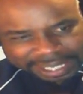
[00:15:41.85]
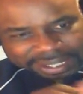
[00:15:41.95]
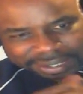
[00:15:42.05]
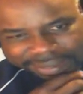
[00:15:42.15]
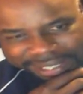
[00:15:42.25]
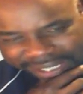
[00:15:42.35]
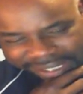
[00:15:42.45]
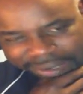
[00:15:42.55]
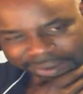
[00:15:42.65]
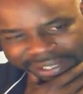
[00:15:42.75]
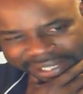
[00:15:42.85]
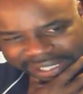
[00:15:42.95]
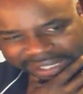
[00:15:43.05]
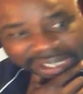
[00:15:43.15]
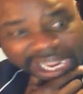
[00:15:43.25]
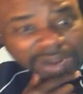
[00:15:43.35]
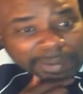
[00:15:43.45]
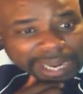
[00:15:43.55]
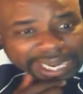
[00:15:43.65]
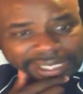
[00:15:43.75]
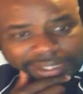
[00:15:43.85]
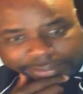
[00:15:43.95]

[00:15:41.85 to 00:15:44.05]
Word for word: to to go against the Almighty.